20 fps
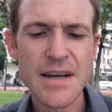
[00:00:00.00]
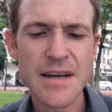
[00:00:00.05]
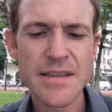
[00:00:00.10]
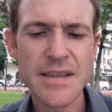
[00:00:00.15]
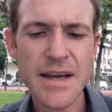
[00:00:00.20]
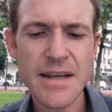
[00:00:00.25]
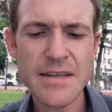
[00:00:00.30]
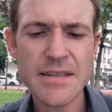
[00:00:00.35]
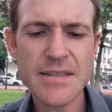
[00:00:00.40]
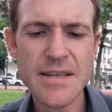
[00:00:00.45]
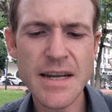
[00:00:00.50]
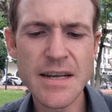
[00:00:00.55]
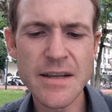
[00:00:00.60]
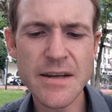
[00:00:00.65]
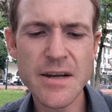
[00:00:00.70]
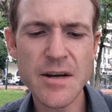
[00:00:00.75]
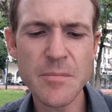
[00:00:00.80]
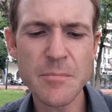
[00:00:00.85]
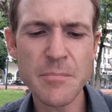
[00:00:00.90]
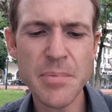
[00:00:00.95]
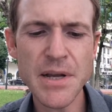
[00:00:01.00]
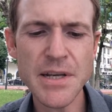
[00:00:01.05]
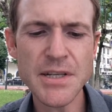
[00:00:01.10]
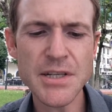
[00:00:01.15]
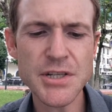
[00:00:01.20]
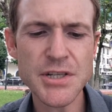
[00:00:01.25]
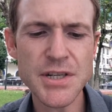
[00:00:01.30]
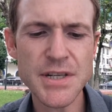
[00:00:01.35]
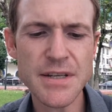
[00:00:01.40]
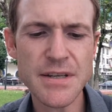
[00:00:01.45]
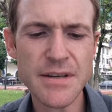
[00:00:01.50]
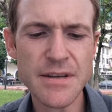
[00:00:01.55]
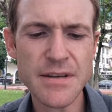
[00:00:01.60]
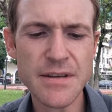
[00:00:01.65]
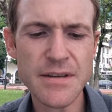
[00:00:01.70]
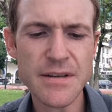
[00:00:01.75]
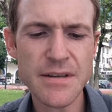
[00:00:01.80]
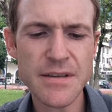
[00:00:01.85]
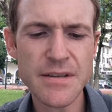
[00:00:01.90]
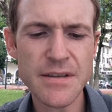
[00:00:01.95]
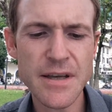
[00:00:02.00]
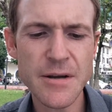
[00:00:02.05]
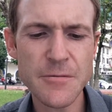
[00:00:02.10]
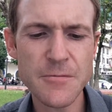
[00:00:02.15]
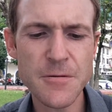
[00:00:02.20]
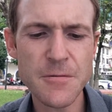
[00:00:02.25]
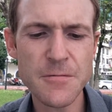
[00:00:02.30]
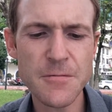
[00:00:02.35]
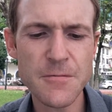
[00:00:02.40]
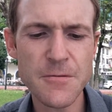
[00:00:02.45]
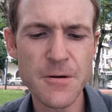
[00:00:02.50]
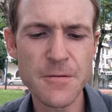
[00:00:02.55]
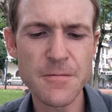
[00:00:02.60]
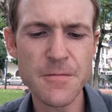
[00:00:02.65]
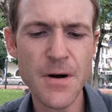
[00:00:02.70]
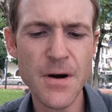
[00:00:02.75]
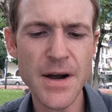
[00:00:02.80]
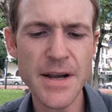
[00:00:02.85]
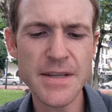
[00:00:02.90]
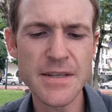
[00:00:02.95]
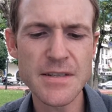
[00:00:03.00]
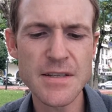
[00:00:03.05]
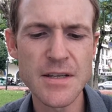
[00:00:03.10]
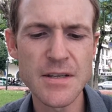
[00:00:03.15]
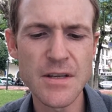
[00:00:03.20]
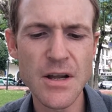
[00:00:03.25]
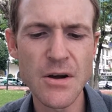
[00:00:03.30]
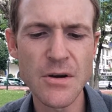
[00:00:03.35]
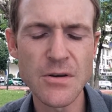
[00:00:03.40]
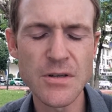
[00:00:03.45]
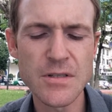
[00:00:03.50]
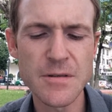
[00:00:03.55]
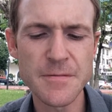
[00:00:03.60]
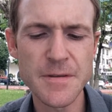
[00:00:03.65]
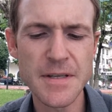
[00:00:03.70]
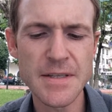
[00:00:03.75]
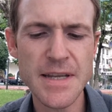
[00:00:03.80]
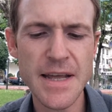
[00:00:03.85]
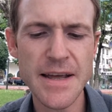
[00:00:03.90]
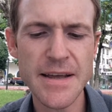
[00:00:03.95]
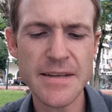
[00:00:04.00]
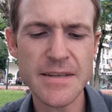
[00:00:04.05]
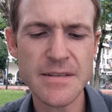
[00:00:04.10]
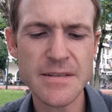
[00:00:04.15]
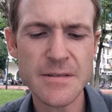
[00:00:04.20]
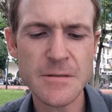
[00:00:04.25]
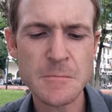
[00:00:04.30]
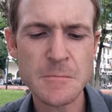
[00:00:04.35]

and that delicate pinching that refines the nose of the dead.